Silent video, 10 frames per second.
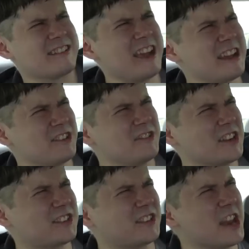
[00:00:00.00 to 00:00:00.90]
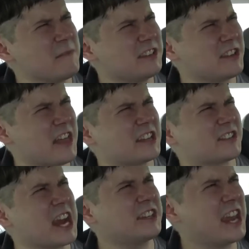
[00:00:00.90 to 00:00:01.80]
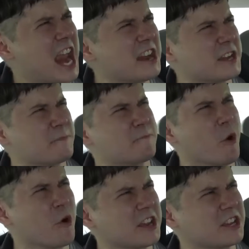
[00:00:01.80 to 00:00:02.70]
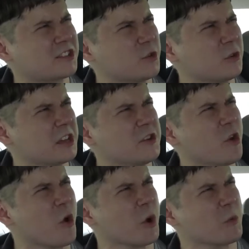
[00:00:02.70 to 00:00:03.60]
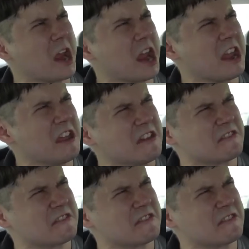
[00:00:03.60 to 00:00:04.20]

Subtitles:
Can't you just send me to that satanic boarding school in Norway?